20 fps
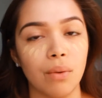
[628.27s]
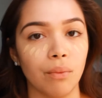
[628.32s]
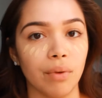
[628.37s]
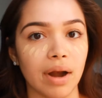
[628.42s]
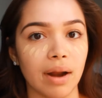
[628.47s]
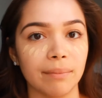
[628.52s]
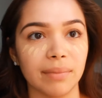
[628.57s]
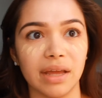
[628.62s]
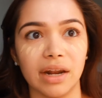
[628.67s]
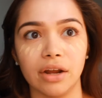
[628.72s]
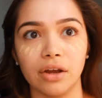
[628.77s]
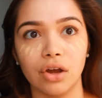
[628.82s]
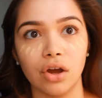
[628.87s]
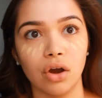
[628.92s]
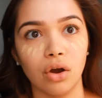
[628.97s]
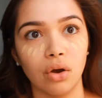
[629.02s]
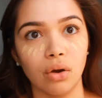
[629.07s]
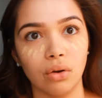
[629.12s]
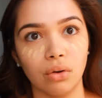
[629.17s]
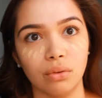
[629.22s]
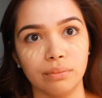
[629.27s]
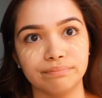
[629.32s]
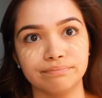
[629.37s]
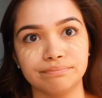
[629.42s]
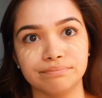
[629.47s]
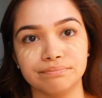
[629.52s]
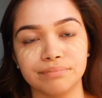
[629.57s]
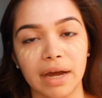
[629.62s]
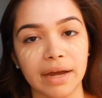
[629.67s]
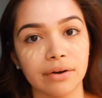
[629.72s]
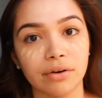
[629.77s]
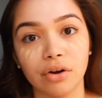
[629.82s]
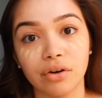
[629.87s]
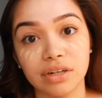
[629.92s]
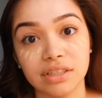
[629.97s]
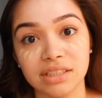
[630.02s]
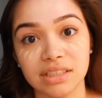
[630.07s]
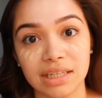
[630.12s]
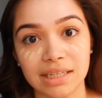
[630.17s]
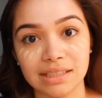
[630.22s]
when I'm gonna go, I don't know,
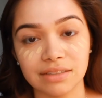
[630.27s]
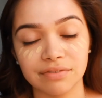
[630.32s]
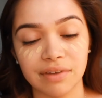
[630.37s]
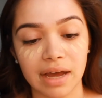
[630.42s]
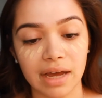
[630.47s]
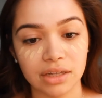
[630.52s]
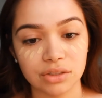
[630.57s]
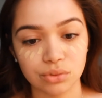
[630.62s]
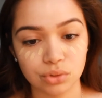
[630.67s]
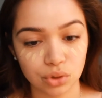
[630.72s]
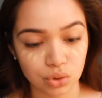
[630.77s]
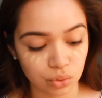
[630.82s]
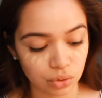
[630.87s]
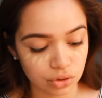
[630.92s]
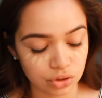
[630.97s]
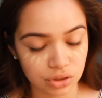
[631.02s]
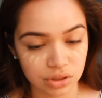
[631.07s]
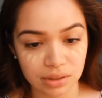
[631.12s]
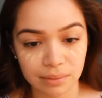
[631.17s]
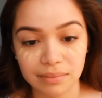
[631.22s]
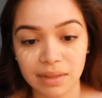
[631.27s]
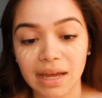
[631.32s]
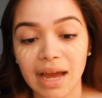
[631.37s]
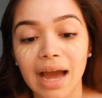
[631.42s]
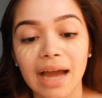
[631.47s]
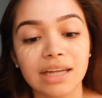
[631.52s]
to Six Flags with George or something,